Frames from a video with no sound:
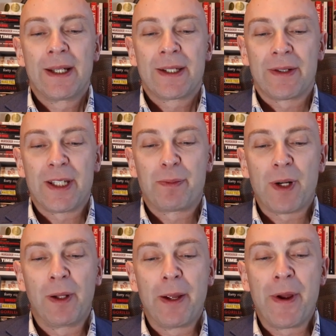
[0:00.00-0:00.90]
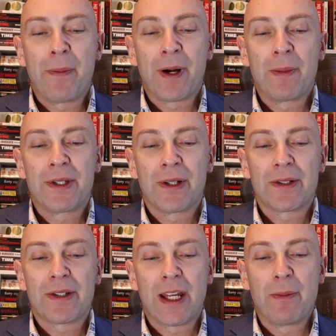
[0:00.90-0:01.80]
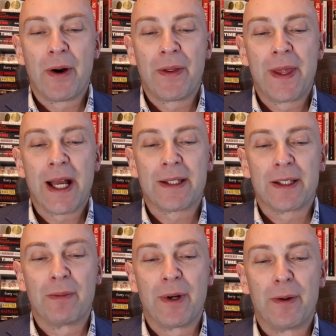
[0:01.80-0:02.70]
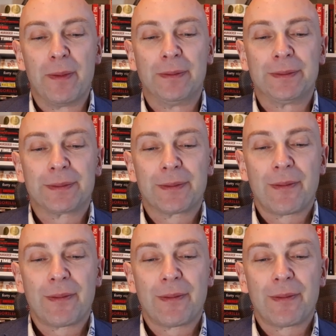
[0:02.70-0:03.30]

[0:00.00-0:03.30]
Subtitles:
So it is probably a bit premature to say more than that at the moment."